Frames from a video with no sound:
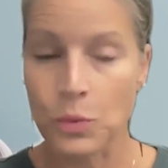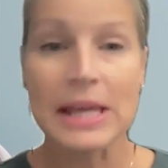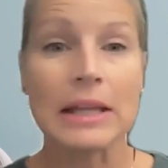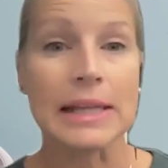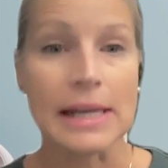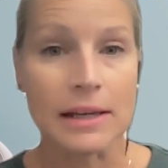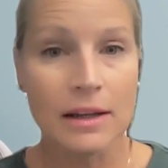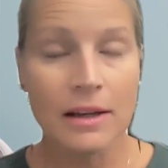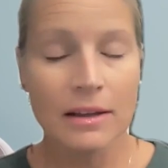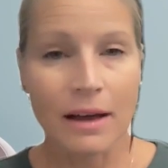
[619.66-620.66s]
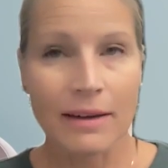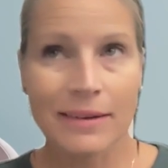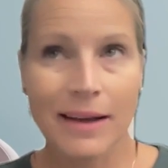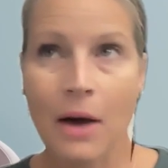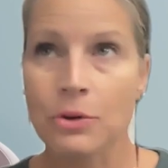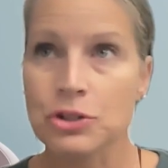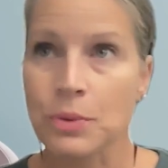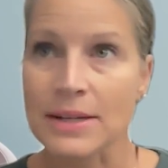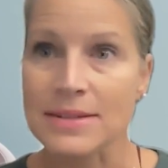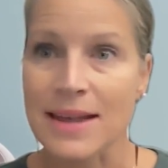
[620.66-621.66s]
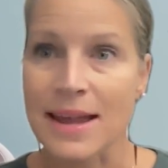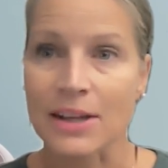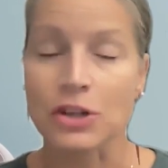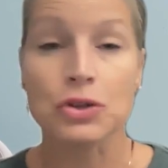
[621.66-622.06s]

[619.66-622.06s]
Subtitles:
weekly, how would you want to say it,